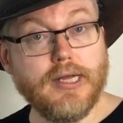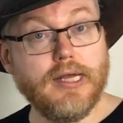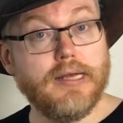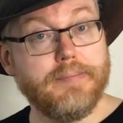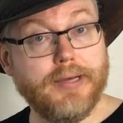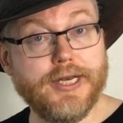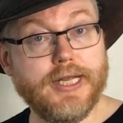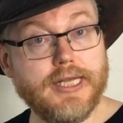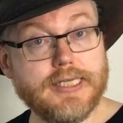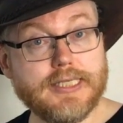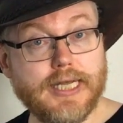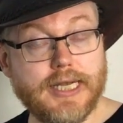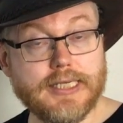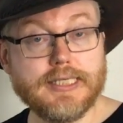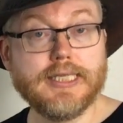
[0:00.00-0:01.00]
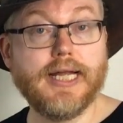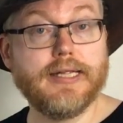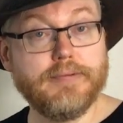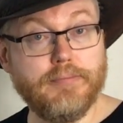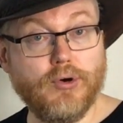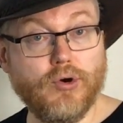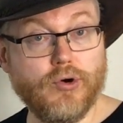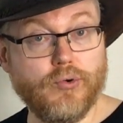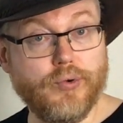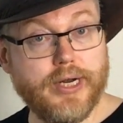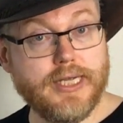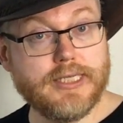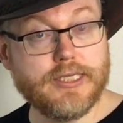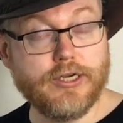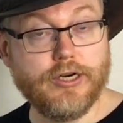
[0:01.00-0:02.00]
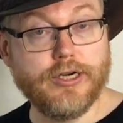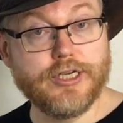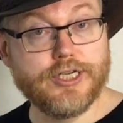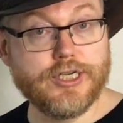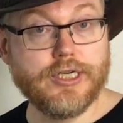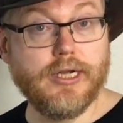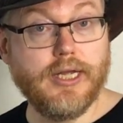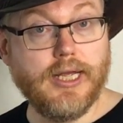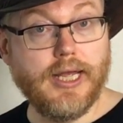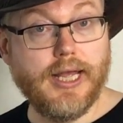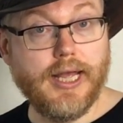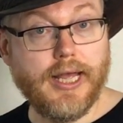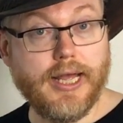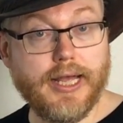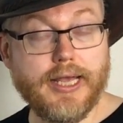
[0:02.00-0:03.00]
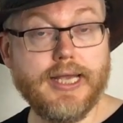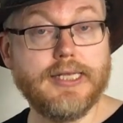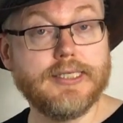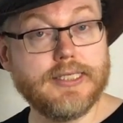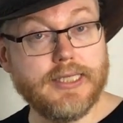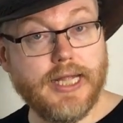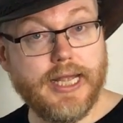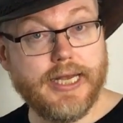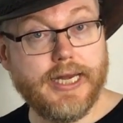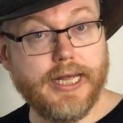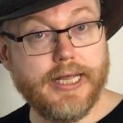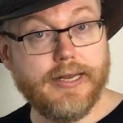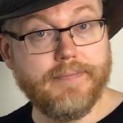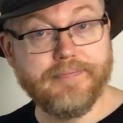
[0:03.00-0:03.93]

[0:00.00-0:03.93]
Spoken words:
But he says that more research is needed.